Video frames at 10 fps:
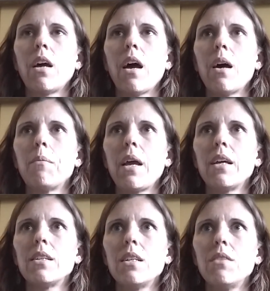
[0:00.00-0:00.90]

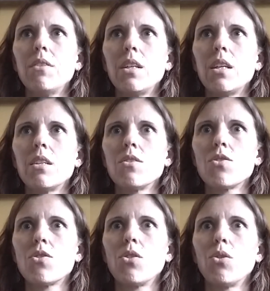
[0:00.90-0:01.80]
And even
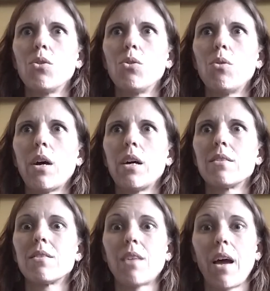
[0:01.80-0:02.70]
into
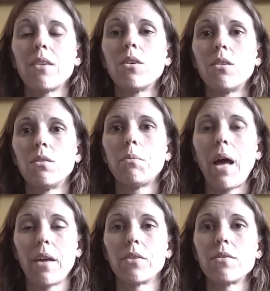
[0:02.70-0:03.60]
societal
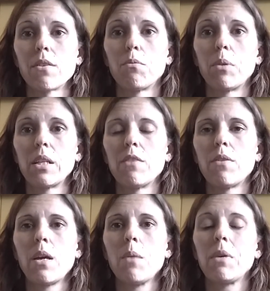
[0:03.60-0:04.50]
patterns of belief,
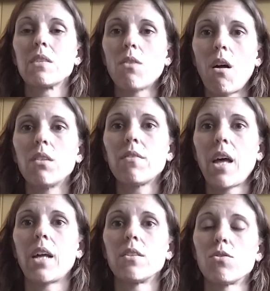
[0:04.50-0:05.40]
because all of
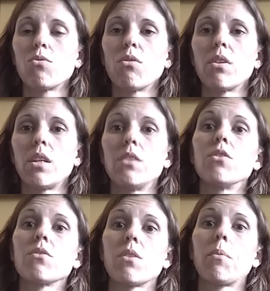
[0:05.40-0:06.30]
that is stored in
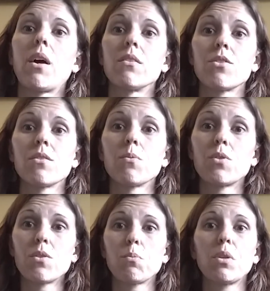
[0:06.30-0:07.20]
your subconscious,
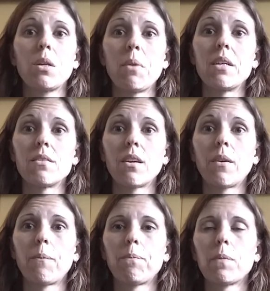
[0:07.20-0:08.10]
which is pretty
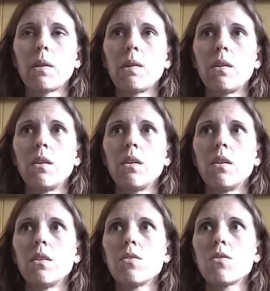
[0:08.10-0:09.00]
amazing.
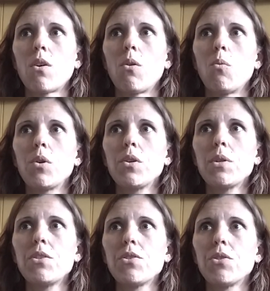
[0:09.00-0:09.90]
So we're
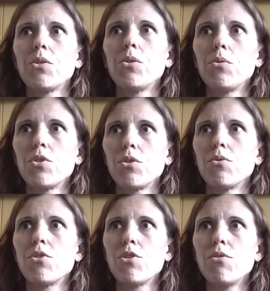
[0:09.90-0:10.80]
going to
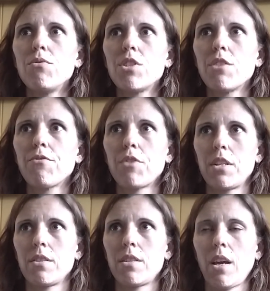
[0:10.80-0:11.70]
do 2
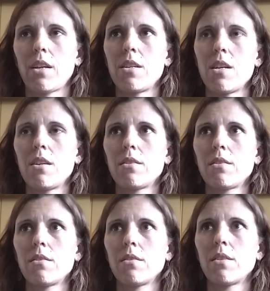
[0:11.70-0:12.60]
different
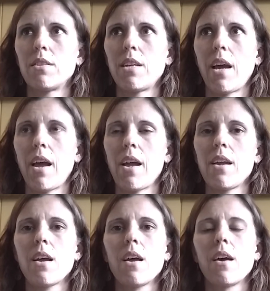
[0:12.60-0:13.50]
techniques today.